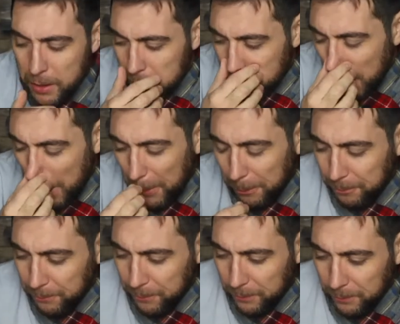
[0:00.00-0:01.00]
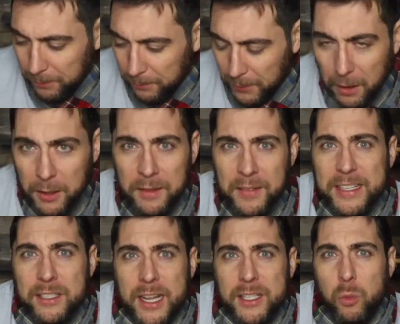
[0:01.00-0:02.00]
So, you know,
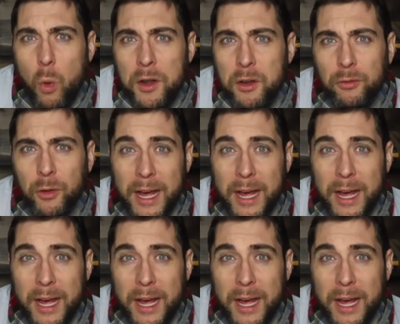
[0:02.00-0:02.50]
that's wonderful.